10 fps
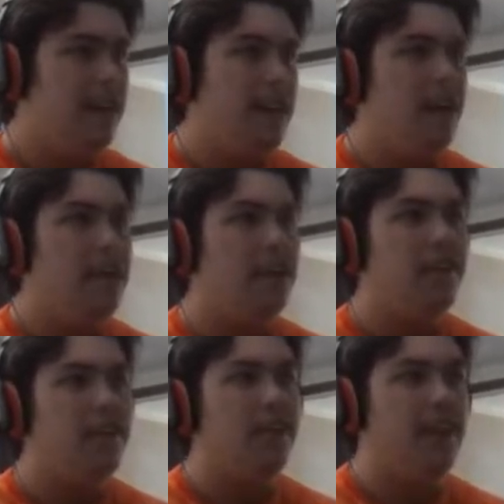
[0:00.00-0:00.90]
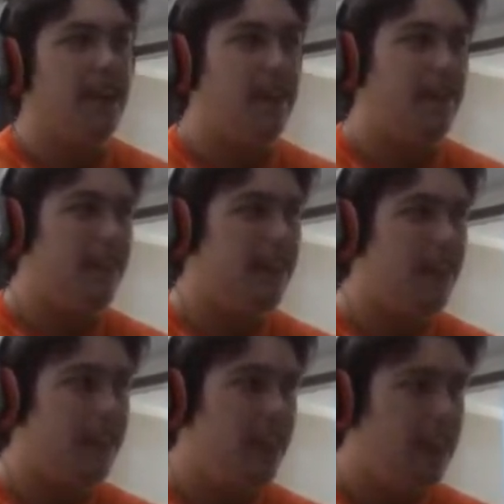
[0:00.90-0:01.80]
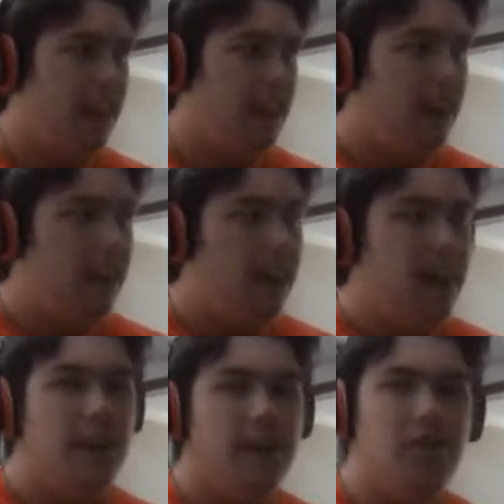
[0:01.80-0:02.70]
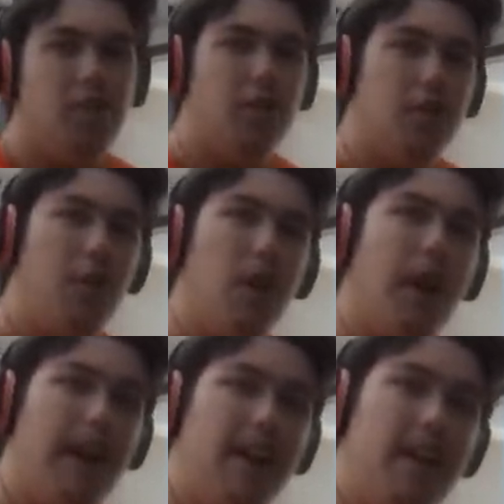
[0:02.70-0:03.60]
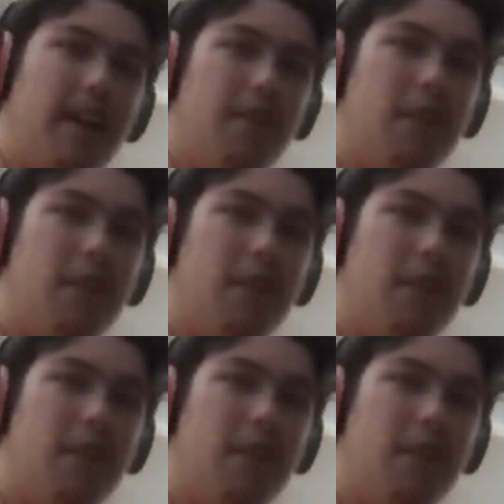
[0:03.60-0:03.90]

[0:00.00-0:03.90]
As you can see, it shoots quite a few